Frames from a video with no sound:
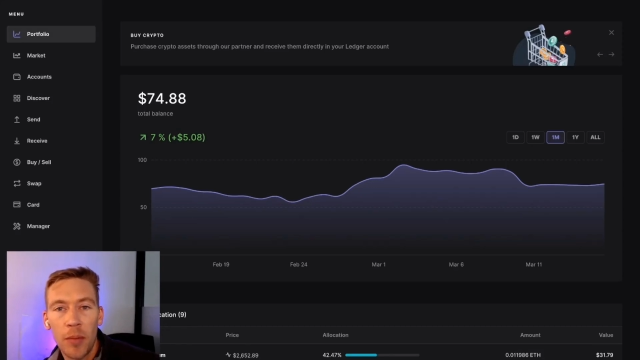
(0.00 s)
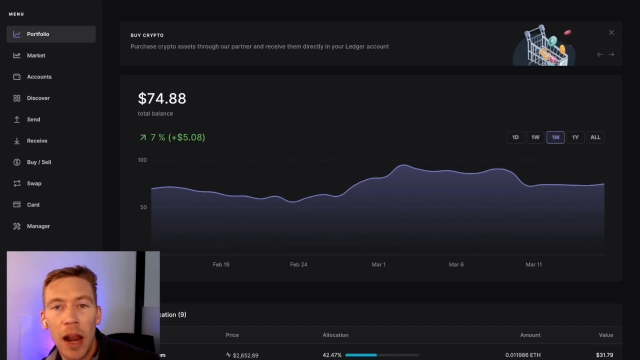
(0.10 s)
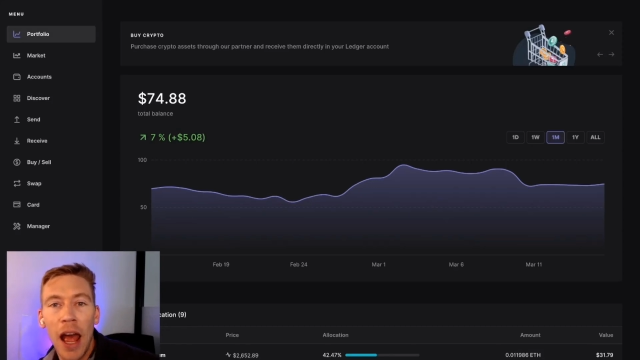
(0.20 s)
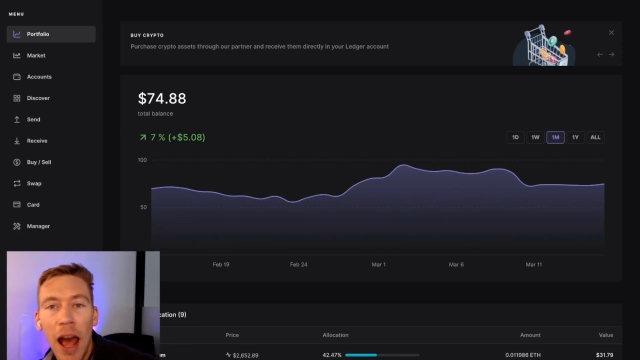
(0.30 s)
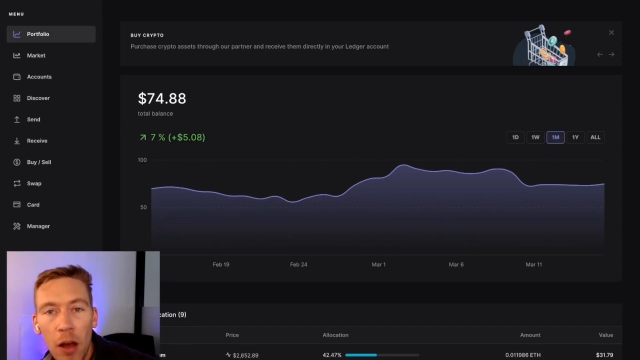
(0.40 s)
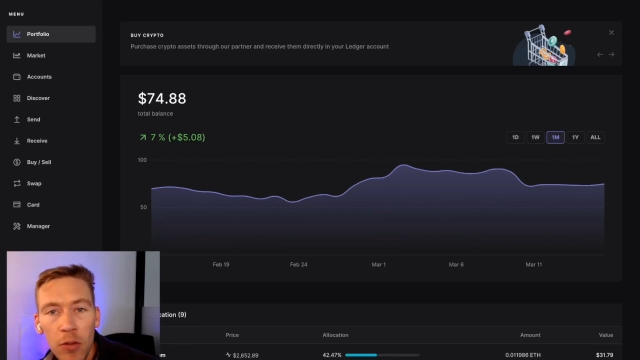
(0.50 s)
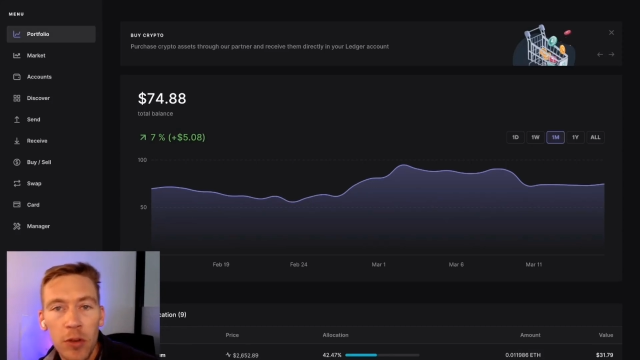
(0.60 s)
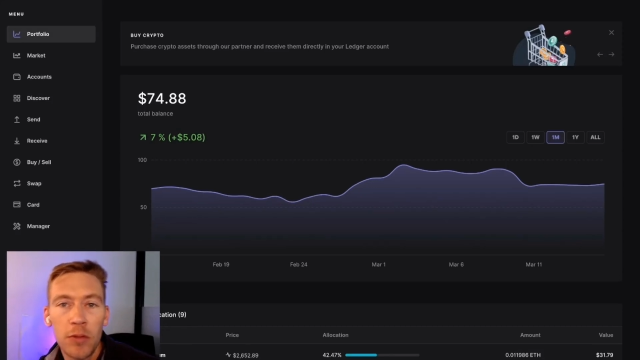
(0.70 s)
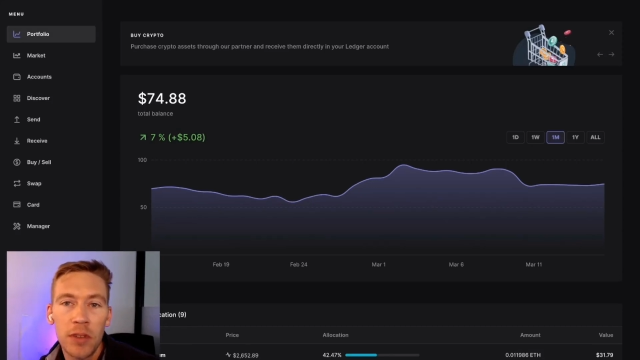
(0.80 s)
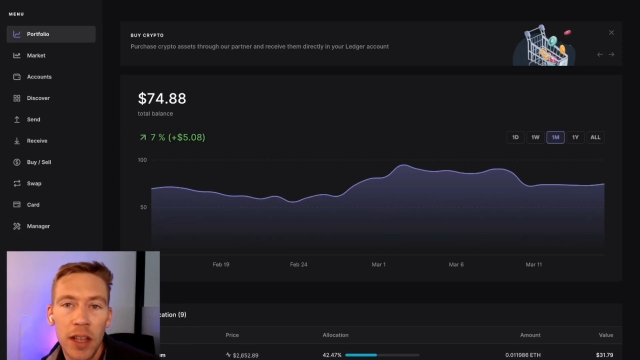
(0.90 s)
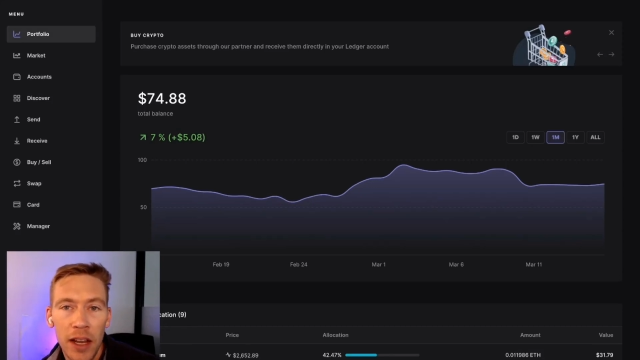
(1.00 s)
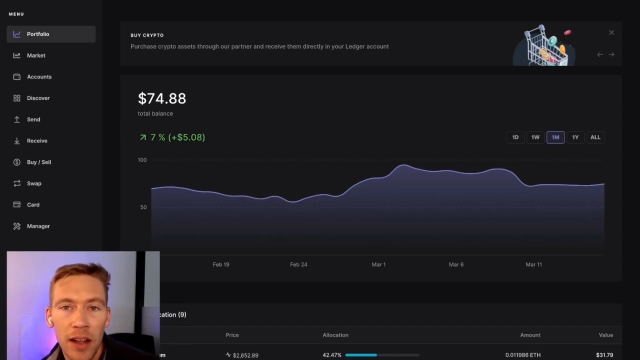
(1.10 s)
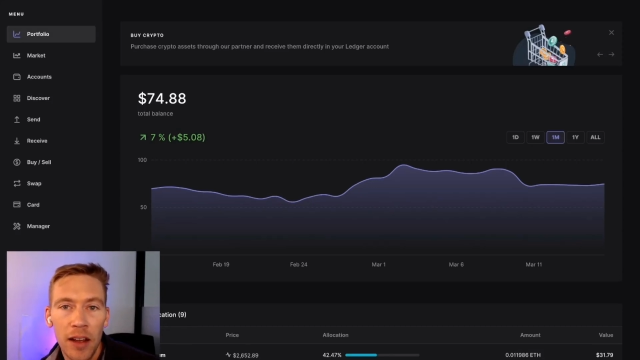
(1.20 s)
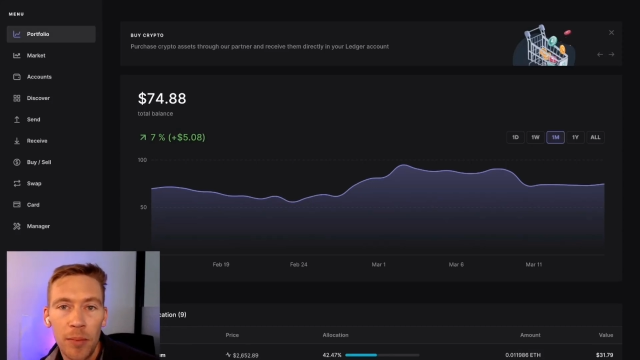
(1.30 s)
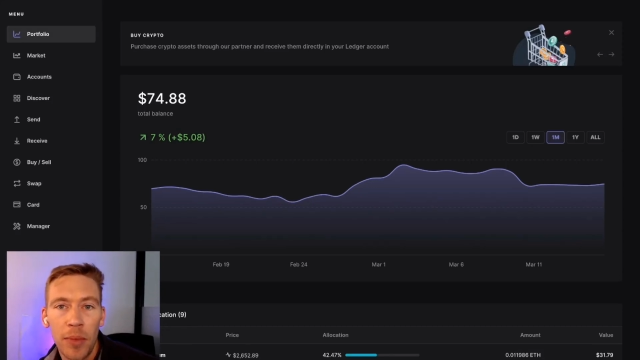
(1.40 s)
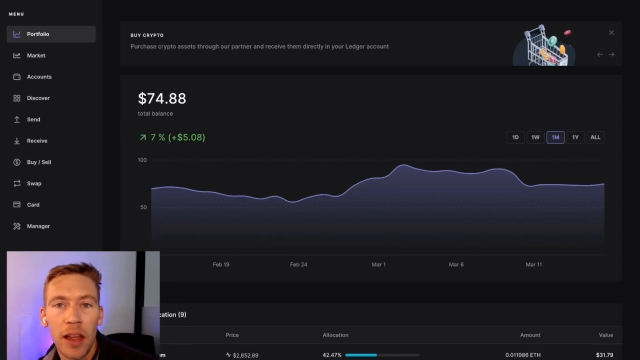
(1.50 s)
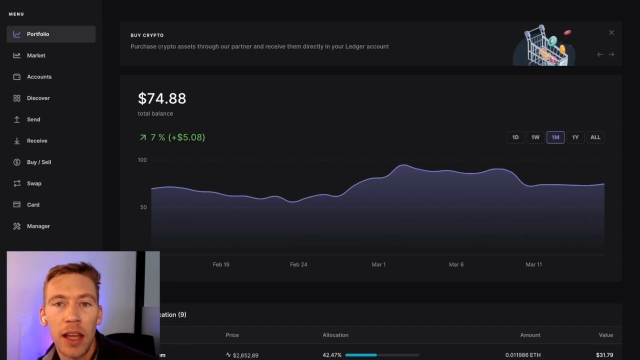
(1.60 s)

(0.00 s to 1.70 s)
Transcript: about how to set up